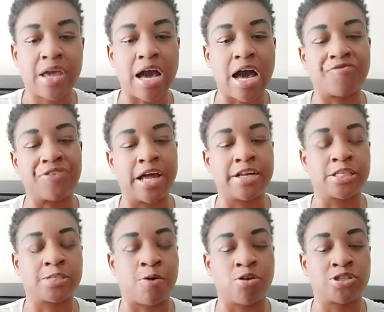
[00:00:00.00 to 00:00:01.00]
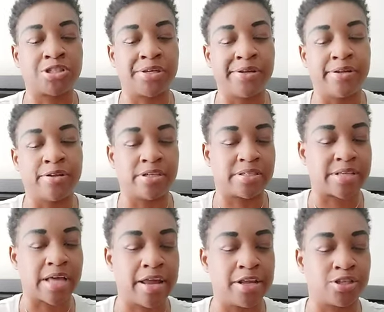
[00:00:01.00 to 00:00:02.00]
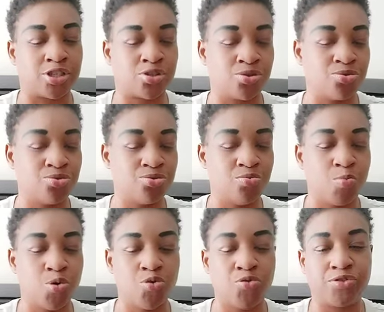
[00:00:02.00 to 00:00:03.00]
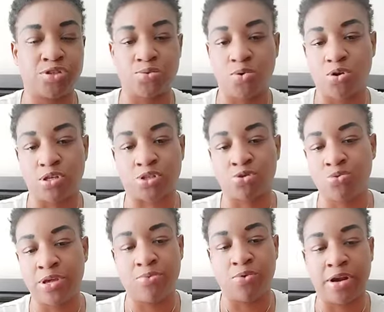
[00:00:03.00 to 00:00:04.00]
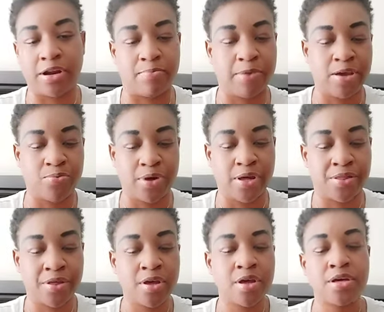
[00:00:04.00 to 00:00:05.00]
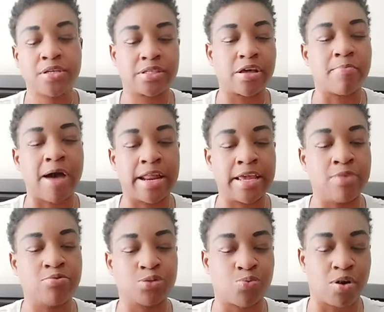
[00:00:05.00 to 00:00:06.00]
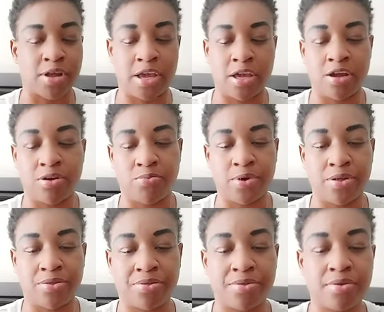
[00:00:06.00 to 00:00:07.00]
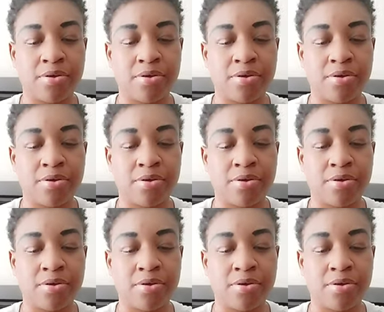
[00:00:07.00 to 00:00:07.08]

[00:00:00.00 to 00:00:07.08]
I feel like this person decided to move towards who he wanted to be with, somebody he was working here with.